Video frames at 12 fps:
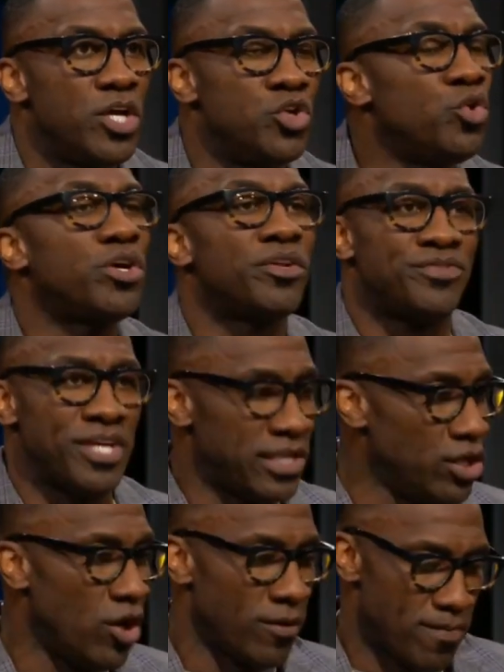You could have said,
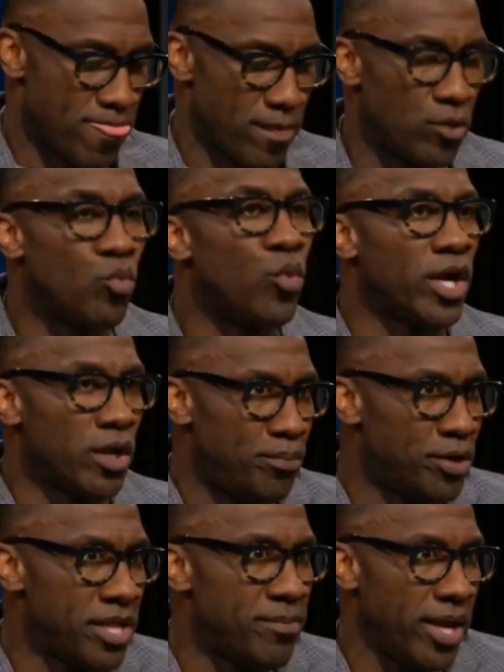look, we're going to put
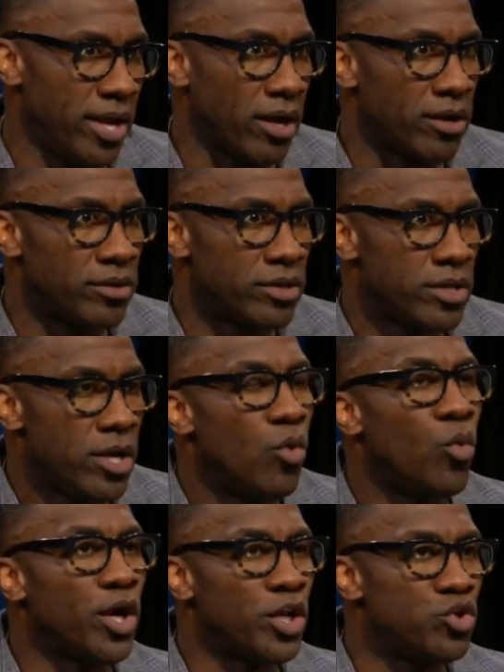him here. We're
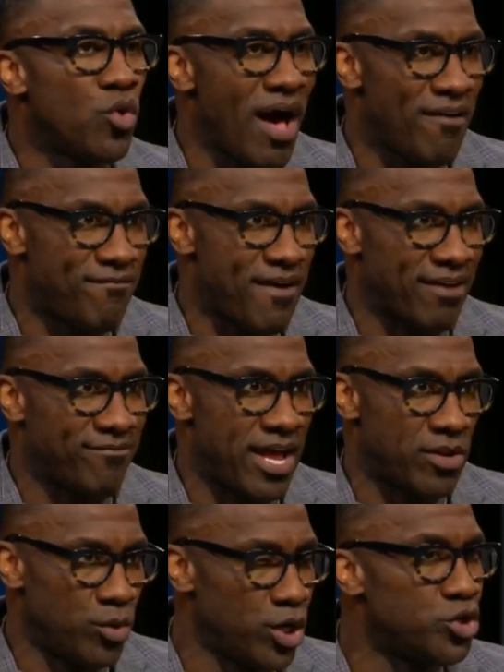going to do our fact-finding.
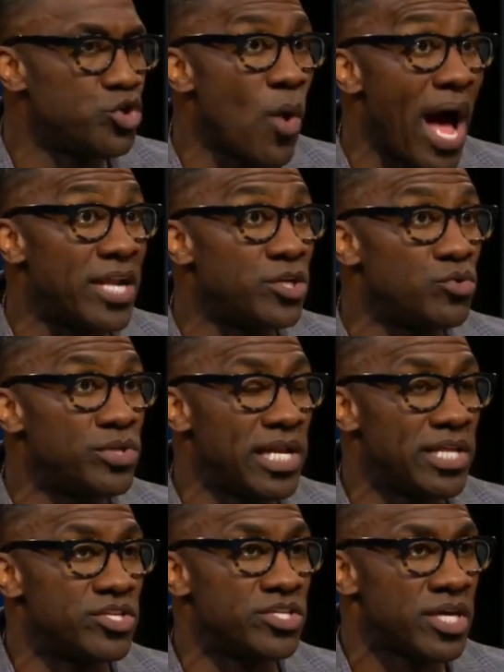We're going to do our due
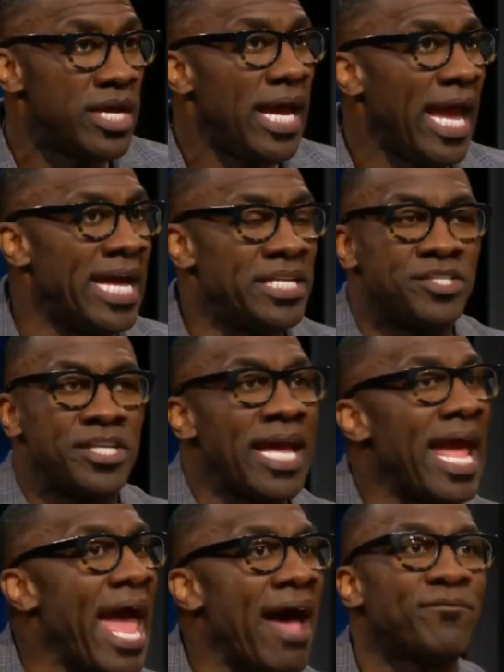diligence. And say
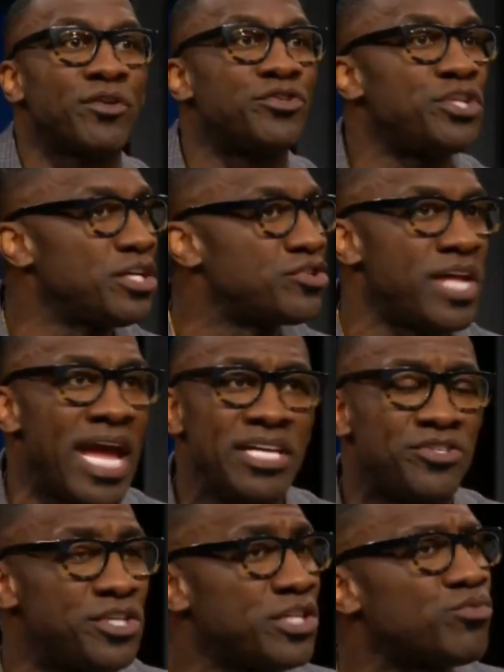after 6 days,
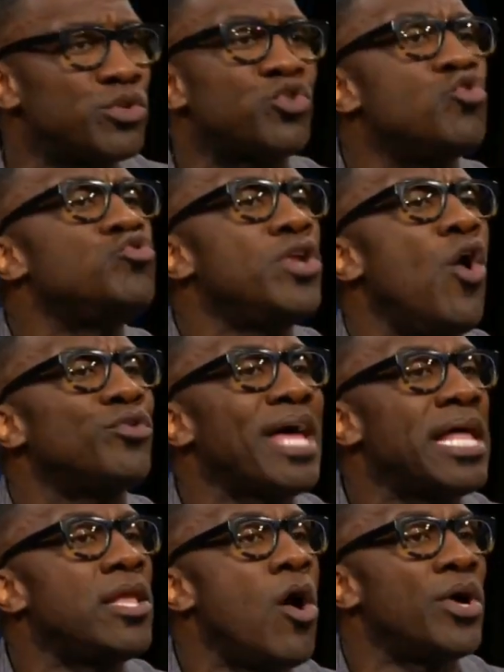6 weeks, who knows how
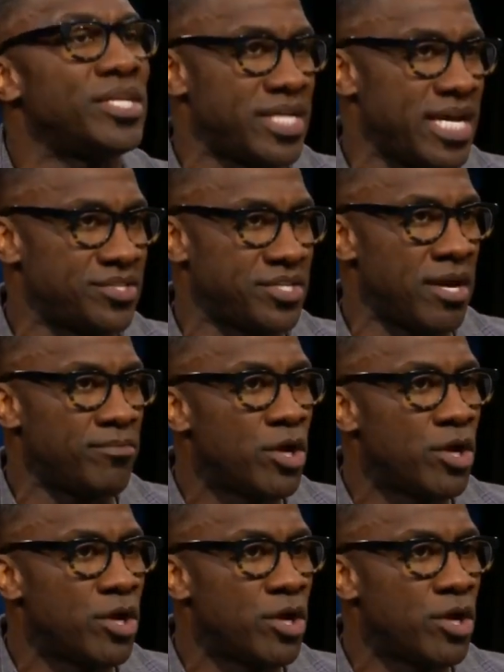long it takes, Skip,